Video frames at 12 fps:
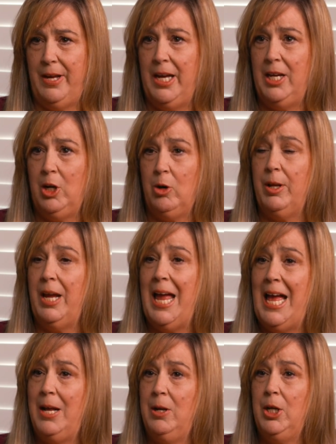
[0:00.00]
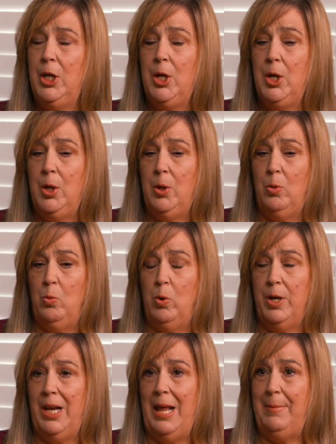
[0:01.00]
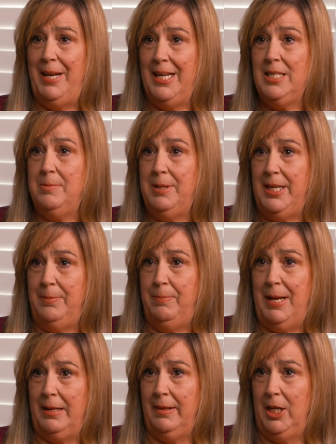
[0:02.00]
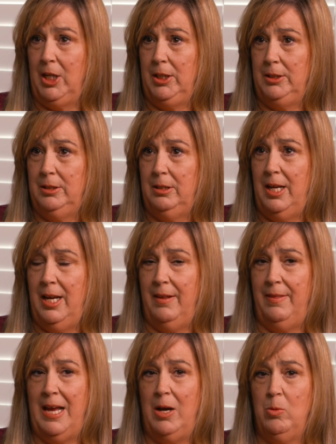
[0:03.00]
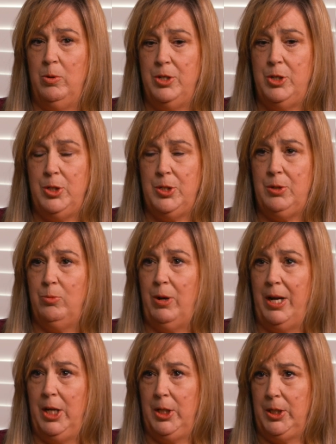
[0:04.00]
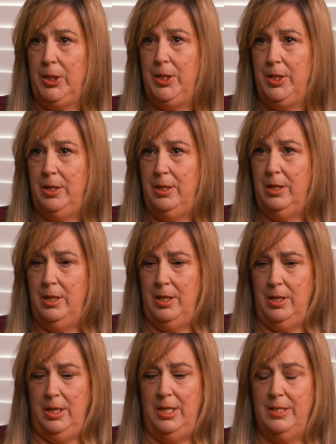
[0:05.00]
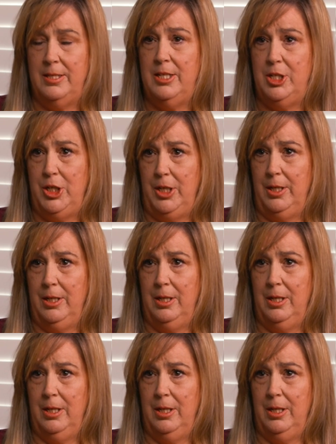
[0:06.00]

I had already had one laminectomy back there, and that was just a regular incision.